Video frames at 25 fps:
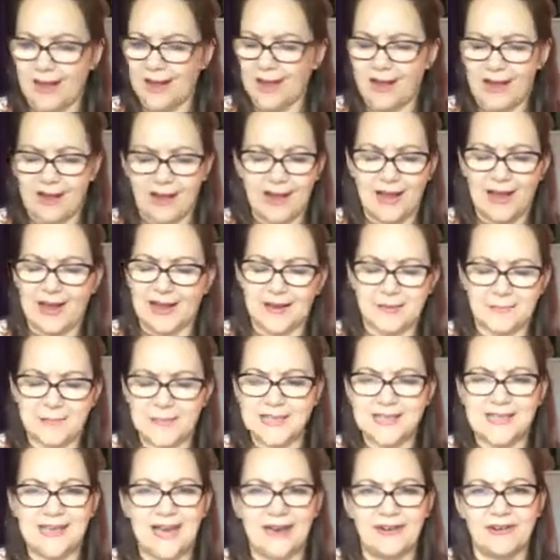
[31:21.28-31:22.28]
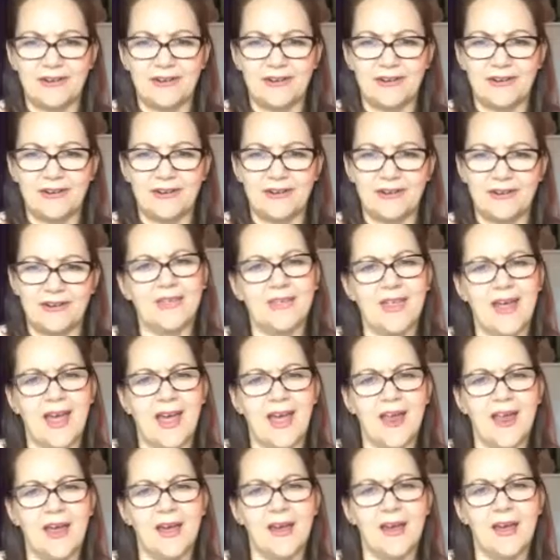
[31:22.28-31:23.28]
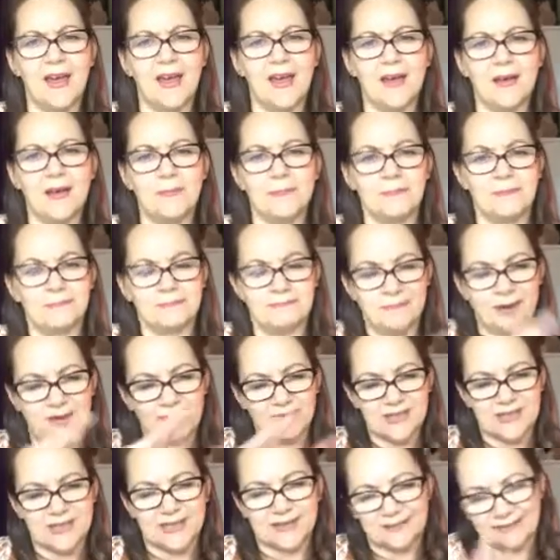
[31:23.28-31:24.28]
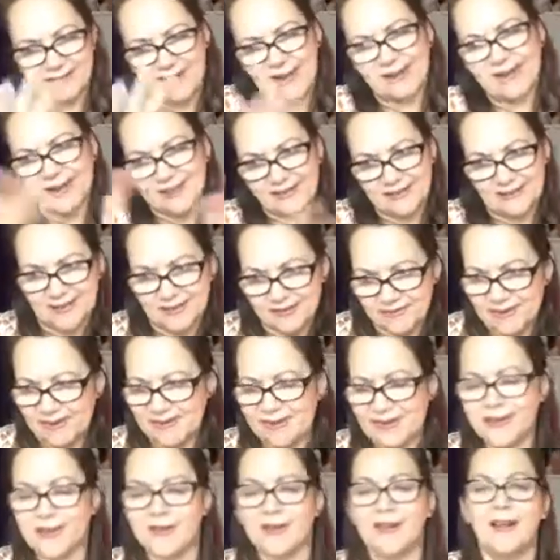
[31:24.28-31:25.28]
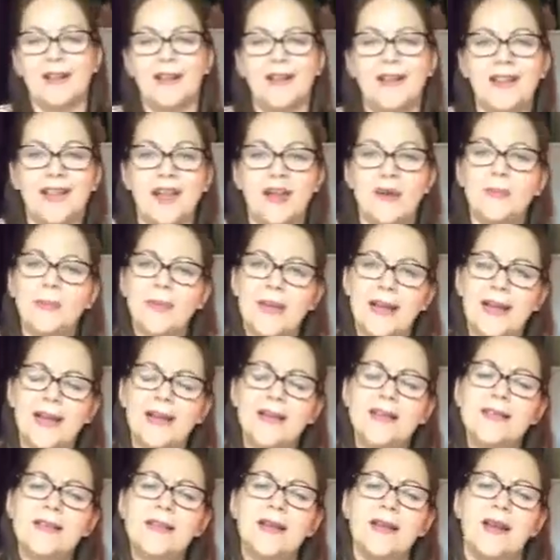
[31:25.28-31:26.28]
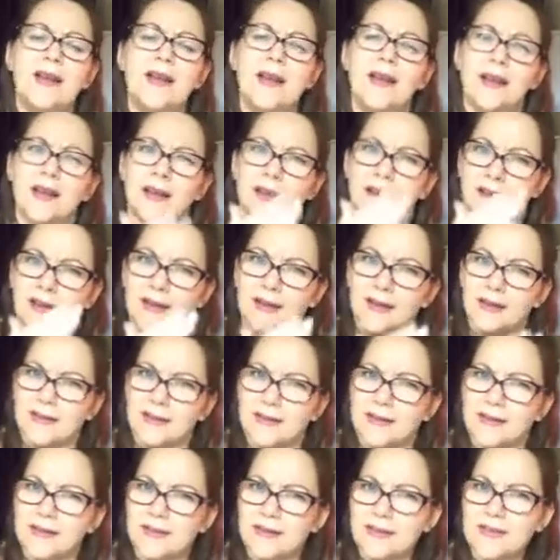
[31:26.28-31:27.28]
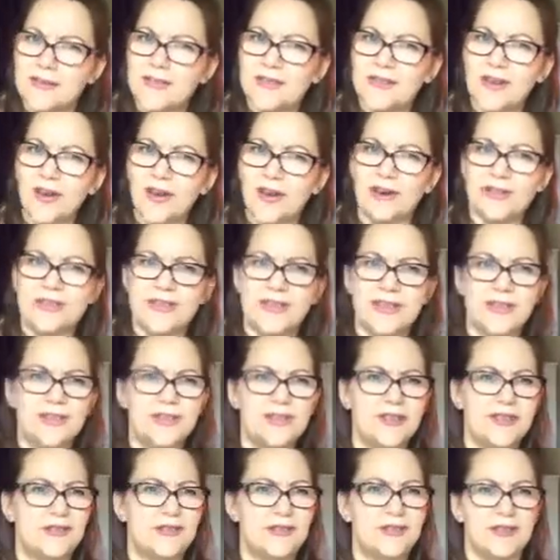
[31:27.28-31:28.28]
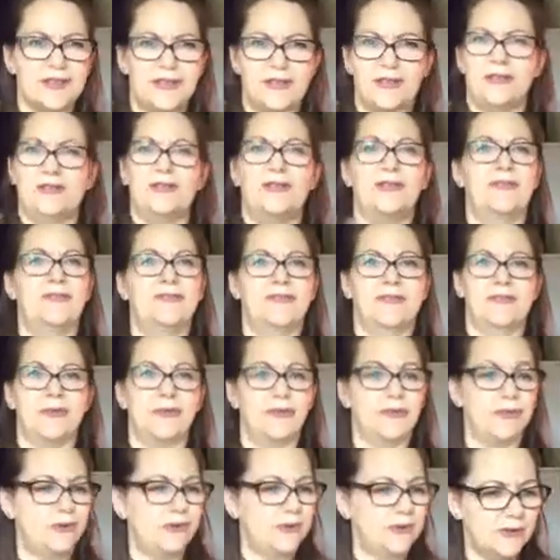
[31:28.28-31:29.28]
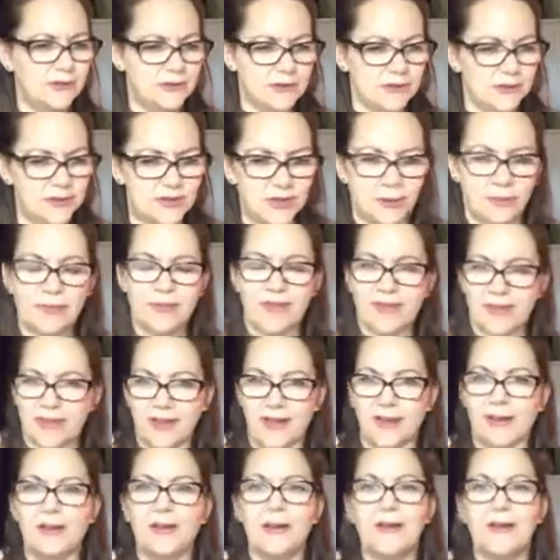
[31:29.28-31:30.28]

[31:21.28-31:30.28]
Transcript: had a miscarriage, and then obviously bed in a very low place. Started to just look for something,